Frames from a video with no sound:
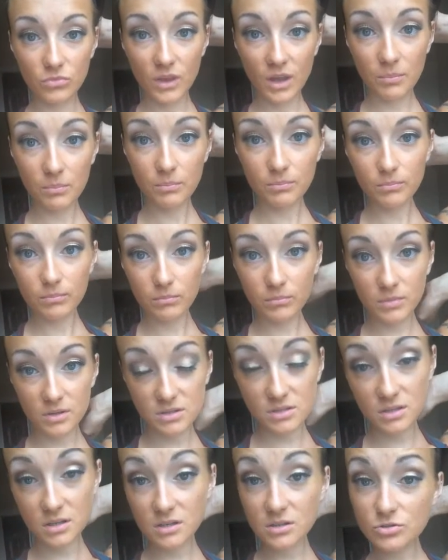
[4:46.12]
Yep, my
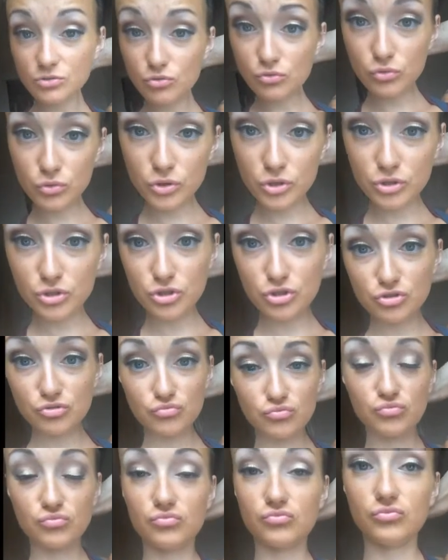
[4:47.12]
skin is orange.
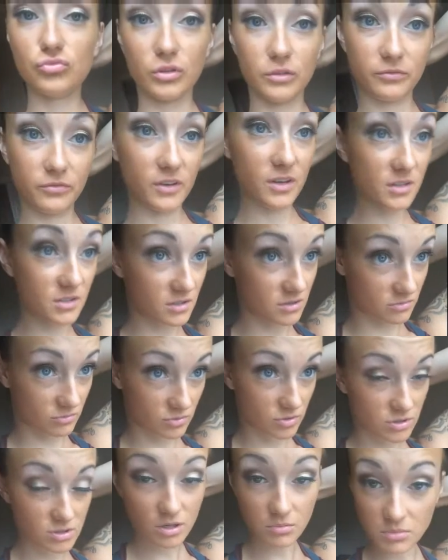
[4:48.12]
My face is
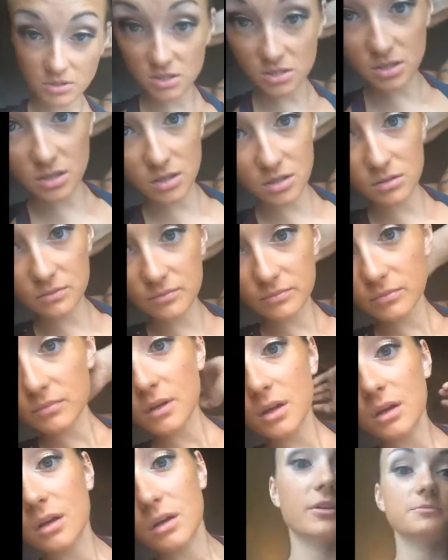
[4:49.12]
orange, not my skin.
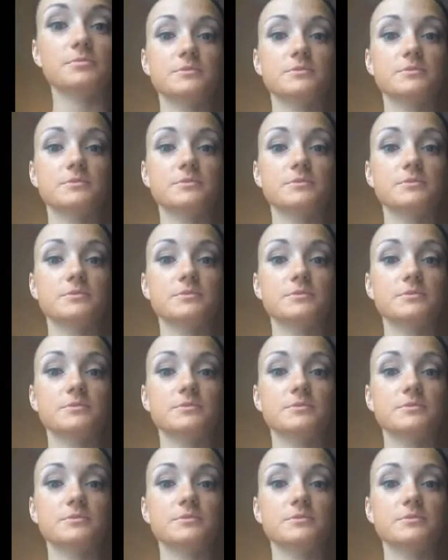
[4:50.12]
My